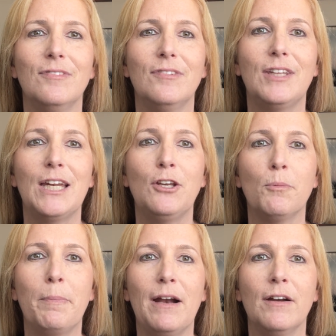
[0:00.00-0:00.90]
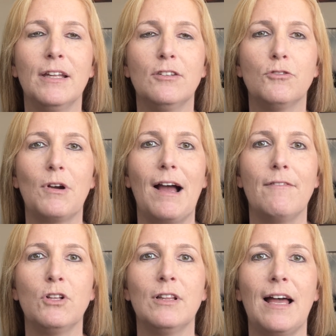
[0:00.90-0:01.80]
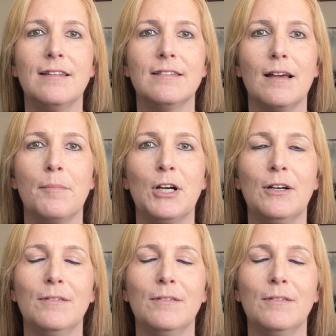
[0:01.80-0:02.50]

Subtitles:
Did your parents travel last summer?